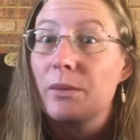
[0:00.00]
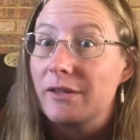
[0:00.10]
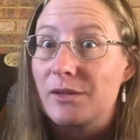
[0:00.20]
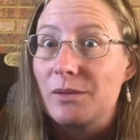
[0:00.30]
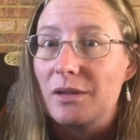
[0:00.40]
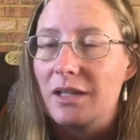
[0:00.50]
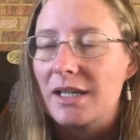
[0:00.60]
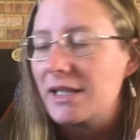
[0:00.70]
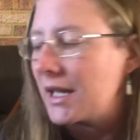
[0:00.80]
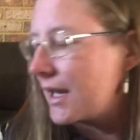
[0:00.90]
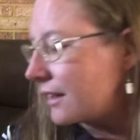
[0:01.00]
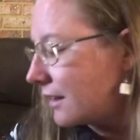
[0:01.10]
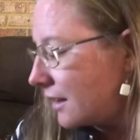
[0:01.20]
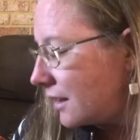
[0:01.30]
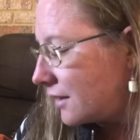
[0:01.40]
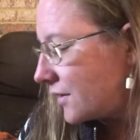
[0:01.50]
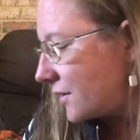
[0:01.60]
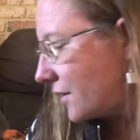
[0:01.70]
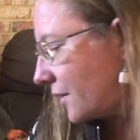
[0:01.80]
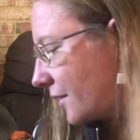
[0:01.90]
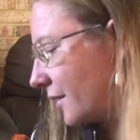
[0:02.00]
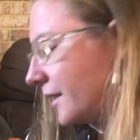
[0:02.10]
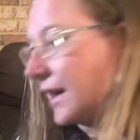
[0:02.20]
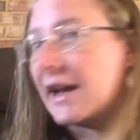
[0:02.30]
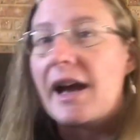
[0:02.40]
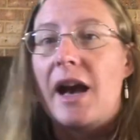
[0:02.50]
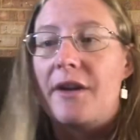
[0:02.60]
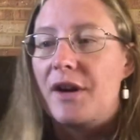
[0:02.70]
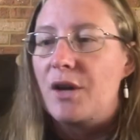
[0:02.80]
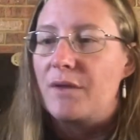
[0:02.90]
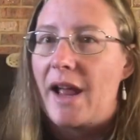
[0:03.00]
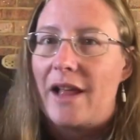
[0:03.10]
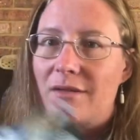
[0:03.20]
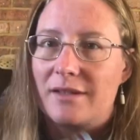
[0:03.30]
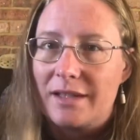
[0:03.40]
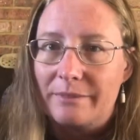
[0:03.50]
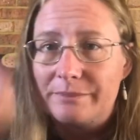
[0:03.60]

We're in school holidays again, so they are around.